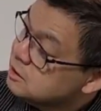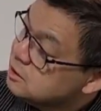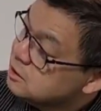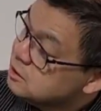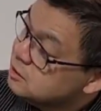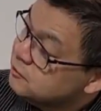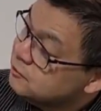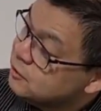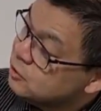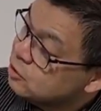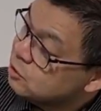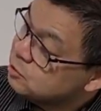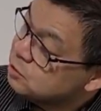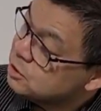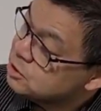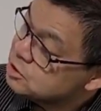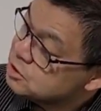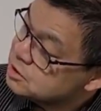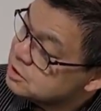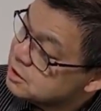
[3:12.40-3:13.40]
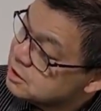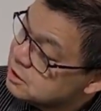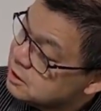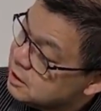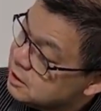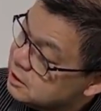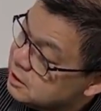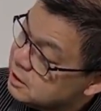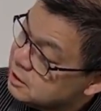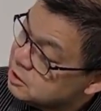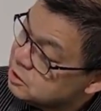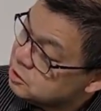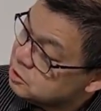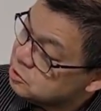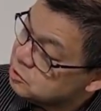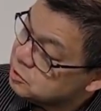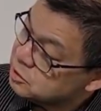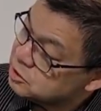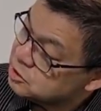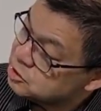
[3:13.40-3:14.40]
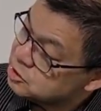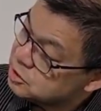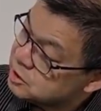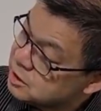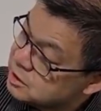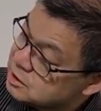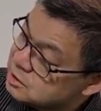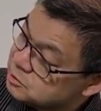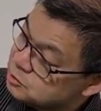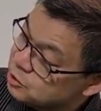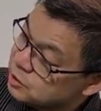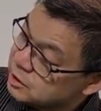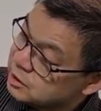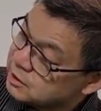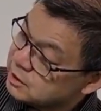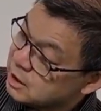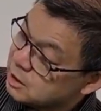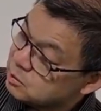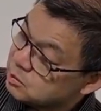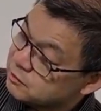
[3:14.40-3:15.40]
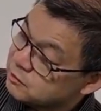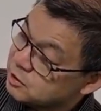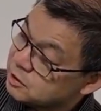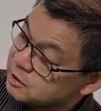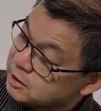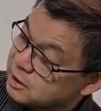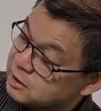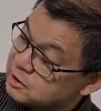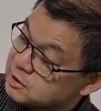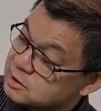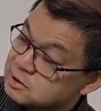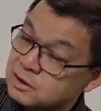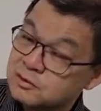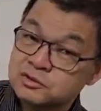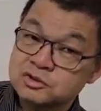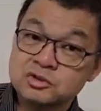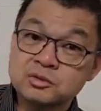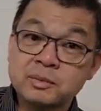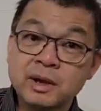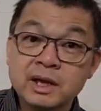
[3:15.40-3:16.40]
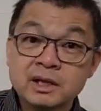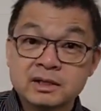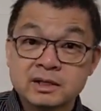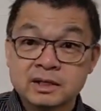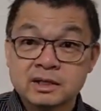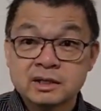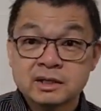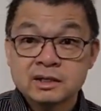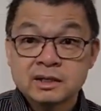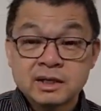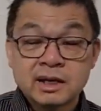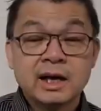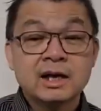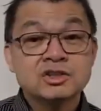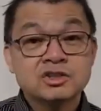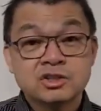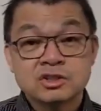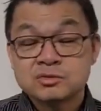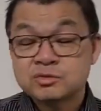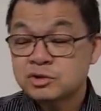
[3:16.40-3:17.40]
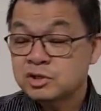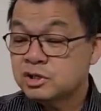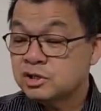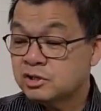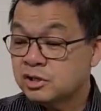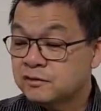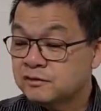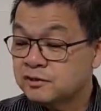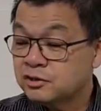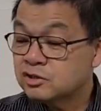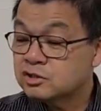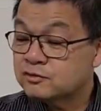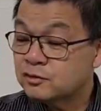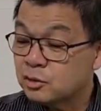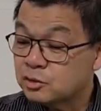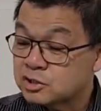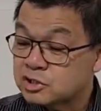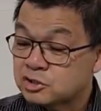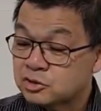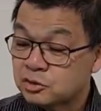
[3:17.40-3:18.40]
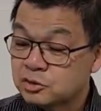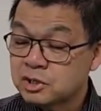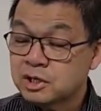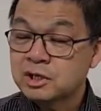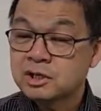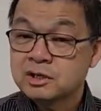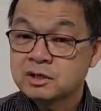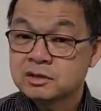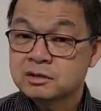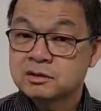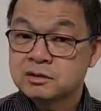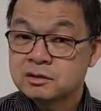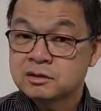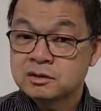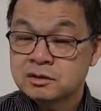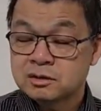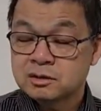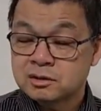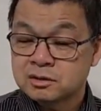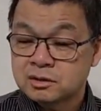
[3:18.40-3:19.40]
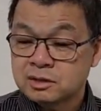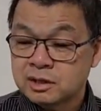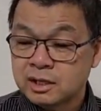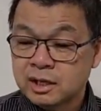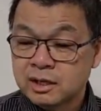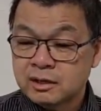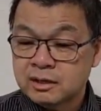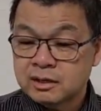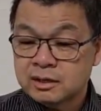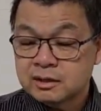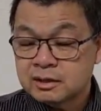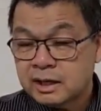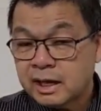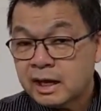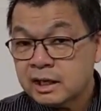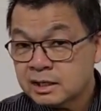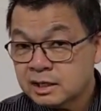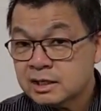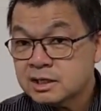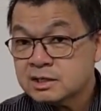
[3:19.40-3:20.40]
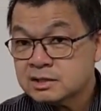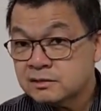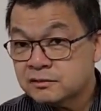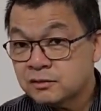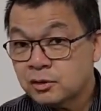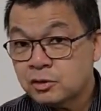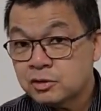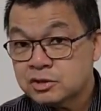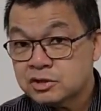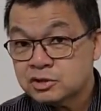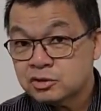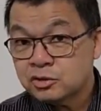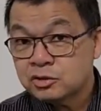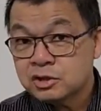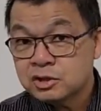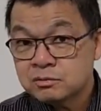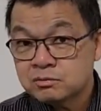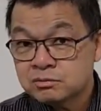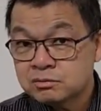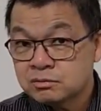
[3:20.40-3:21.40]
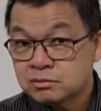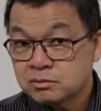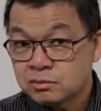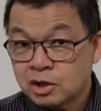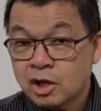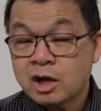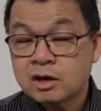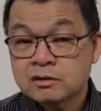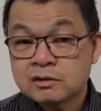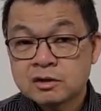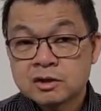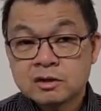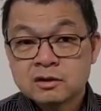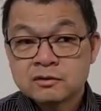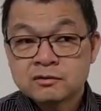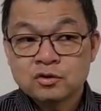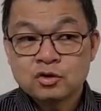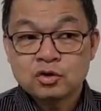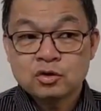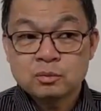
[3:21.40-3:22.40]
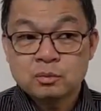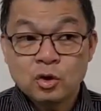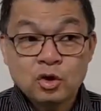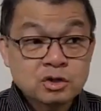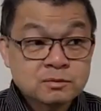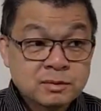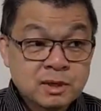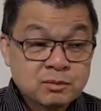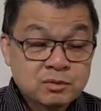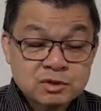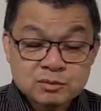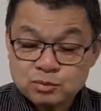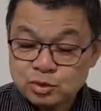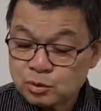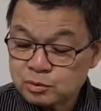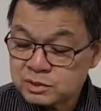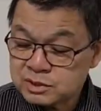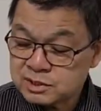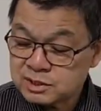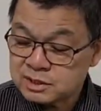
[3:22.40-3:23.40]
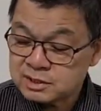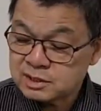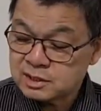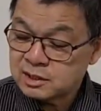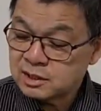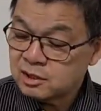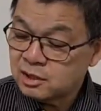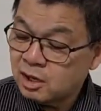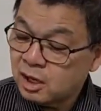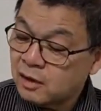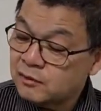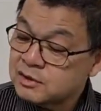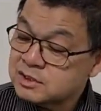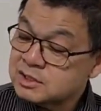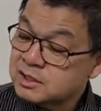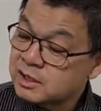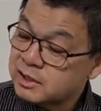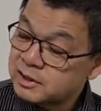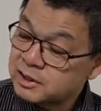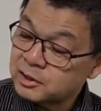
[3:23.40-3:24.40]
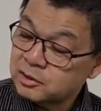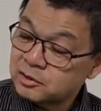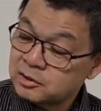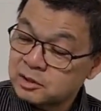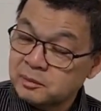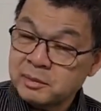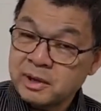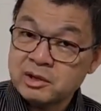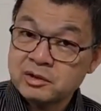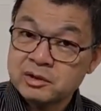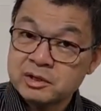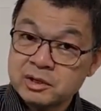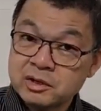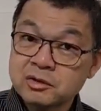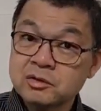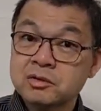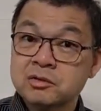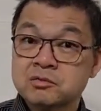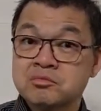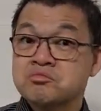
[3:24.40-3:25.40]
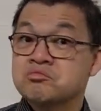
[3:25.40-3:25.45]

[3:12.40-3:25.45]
your finger pushes it, and then you would just bring it down without cutting yourself too badly. Actually, it's really good, feels very sturdy, okay? And it is a very sturdy lock for most people's purposes. Obviously, the thicker the metal here,